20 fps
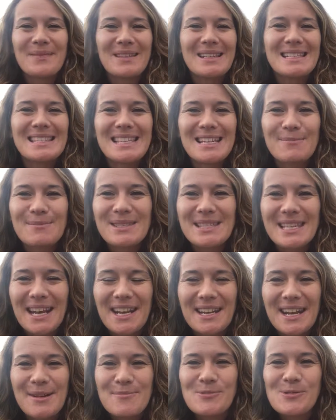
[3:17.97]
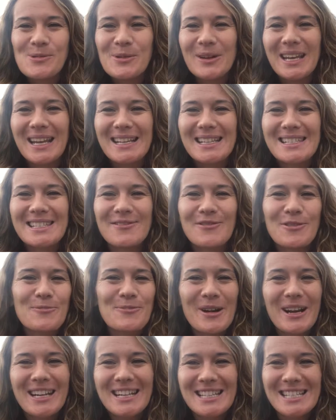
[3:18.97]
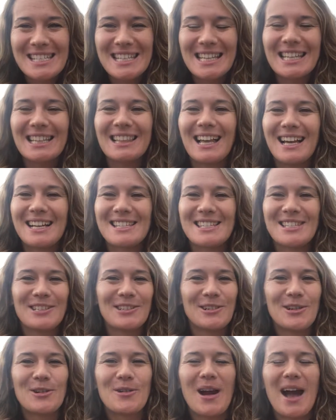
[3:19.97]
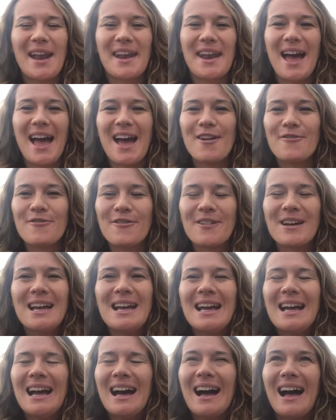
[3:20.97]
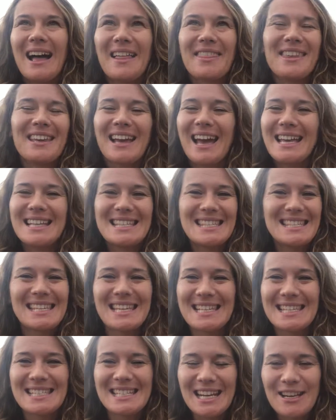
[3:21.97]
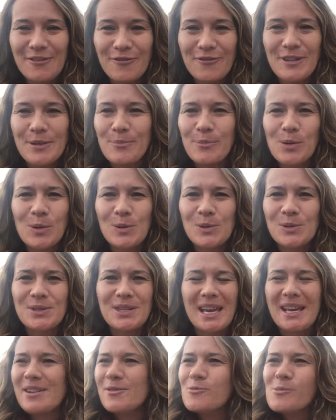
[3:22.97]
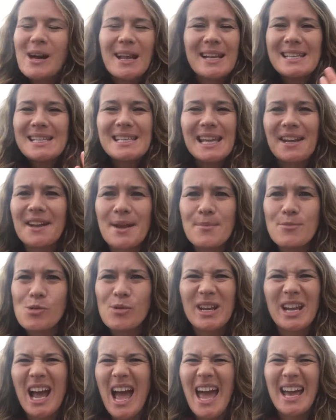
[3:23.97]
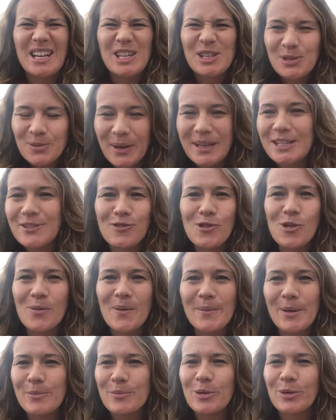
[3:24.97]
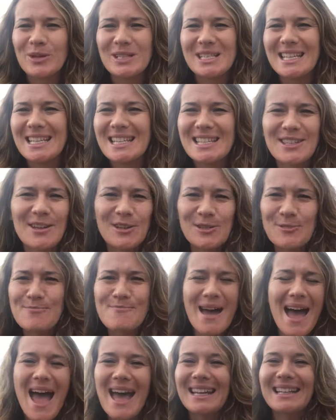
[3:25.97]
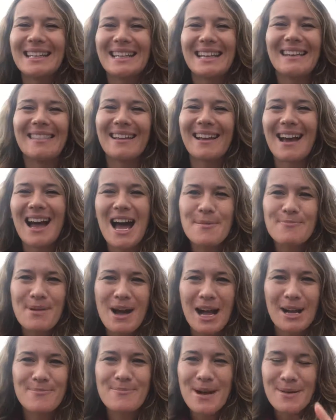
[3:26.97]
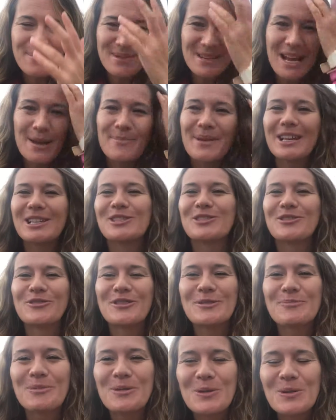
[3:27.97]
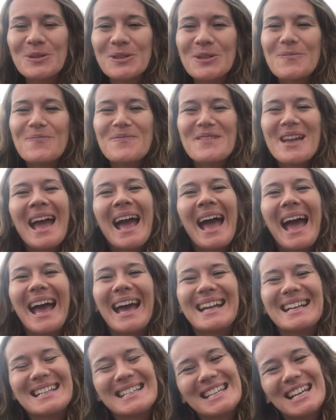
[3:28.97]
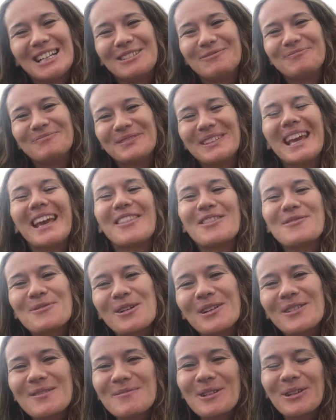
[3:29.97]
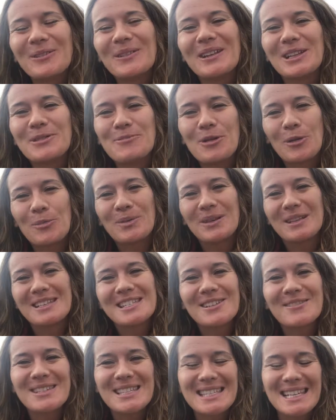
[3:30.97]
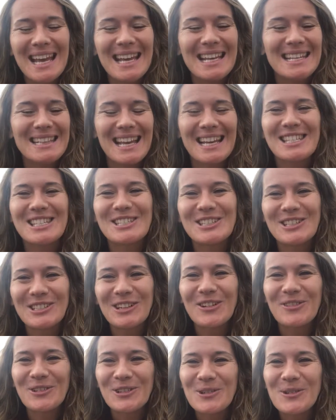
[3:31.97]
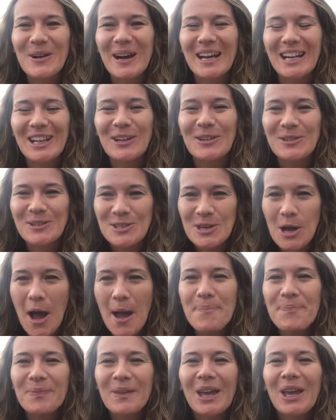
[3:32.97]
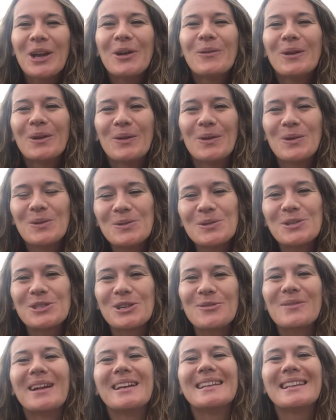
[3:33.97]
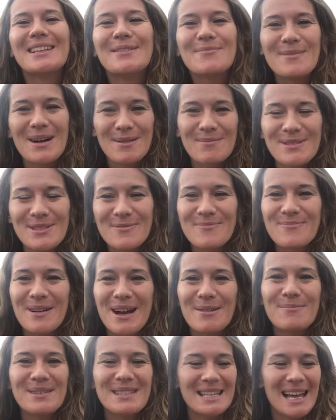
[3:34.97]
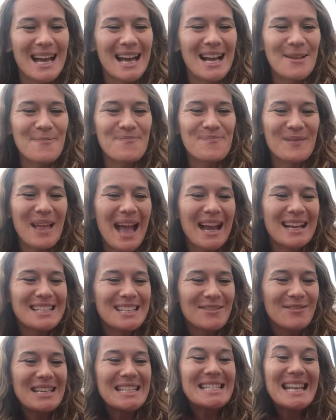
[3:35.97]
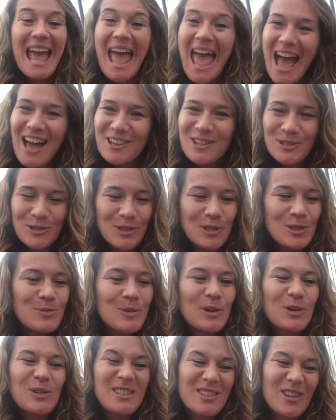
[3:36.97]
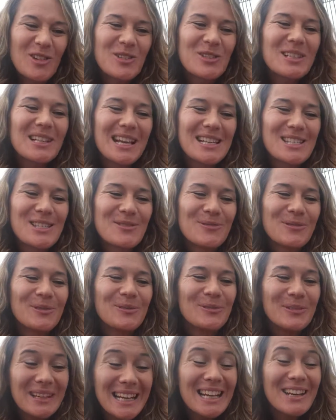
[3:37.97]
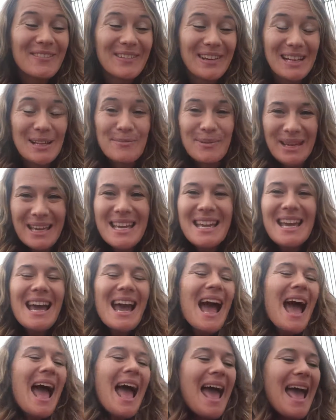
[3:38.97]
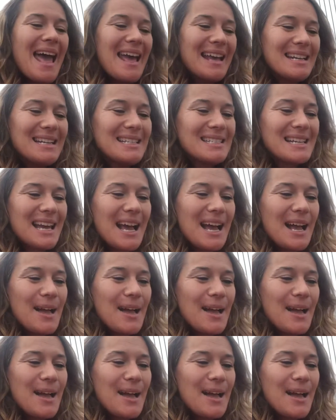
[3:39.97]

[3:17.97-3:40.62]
some Saturday mornings for pregnancy class, I think I had 16 fit balls, and one Saturday morning I had 24 women booked in, so I was madly in the car park pumping up extra fit balls. And the program got really popular, so we stayed in that studio for quite a long time. We were also running the Mums and Bubs activities outdoors, because those classes were really, really big, and